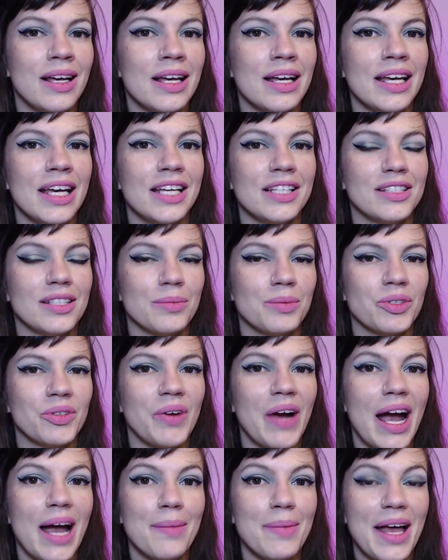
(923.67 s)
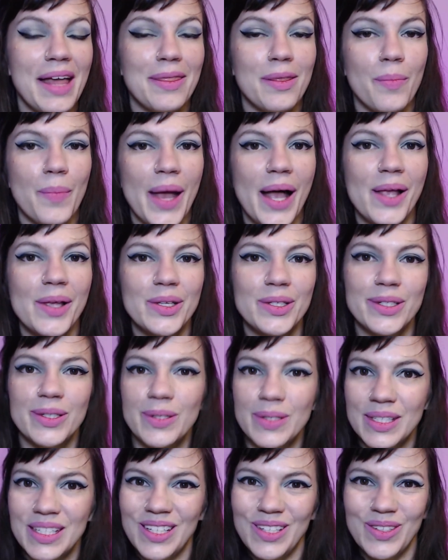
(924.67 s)
hit subscribe and the bell so you
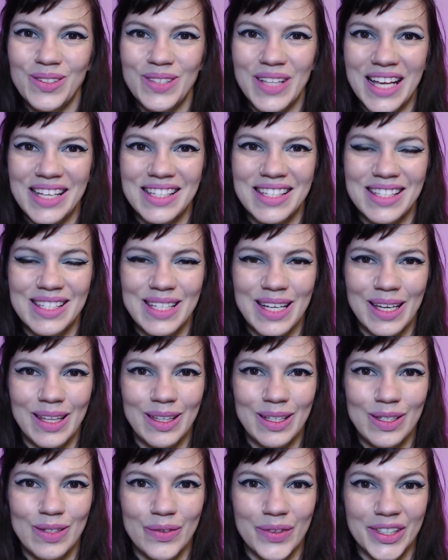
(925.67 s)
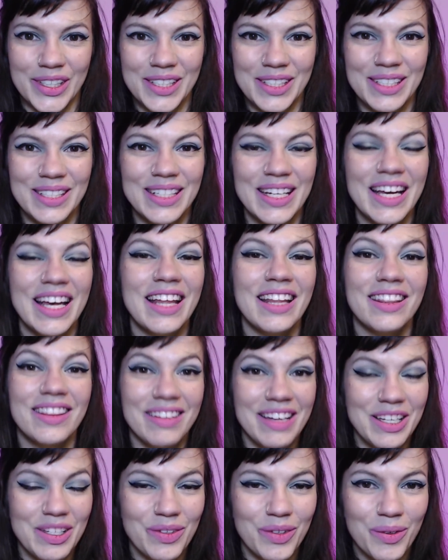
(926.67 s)
see new lessons like this first.
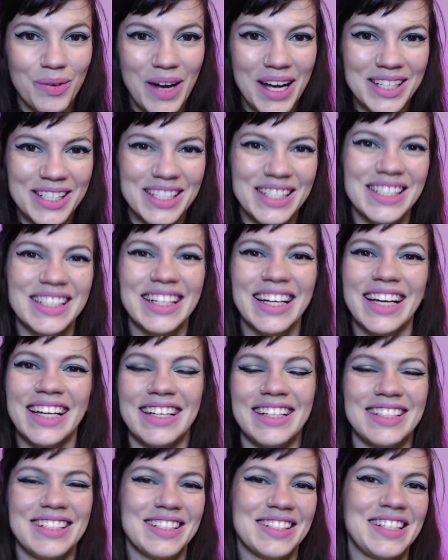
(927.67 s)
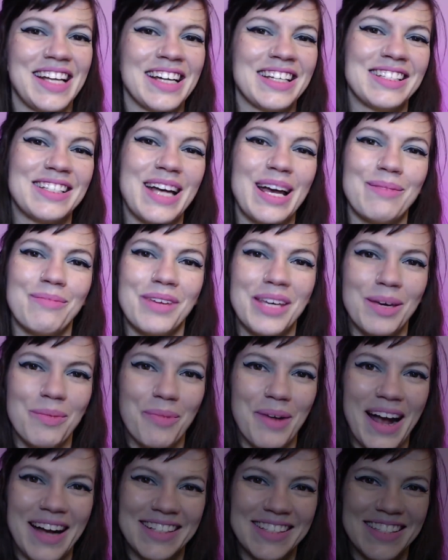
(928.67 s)
Thanks for watching, and until next time, keep
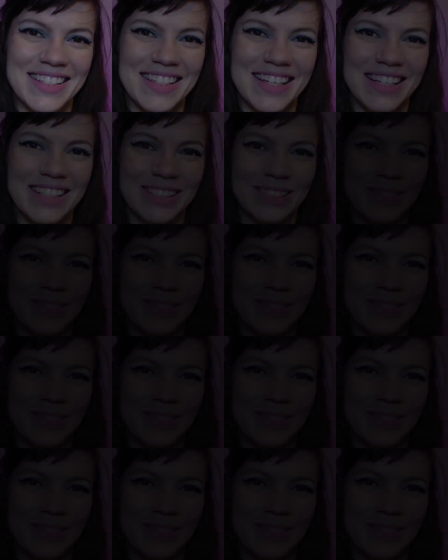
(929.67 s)
practicing.